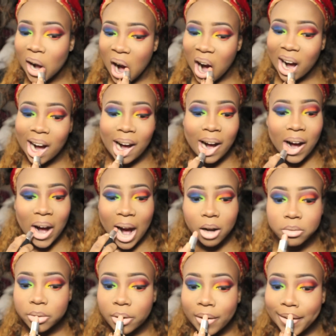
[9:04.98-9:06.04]
And my
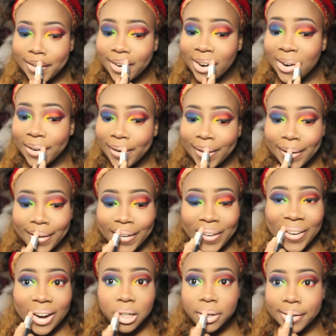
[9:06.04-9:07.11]
lipstick of choice is
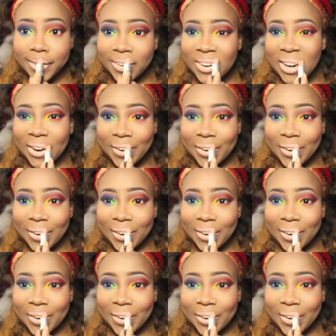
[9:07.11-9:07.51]
MAC.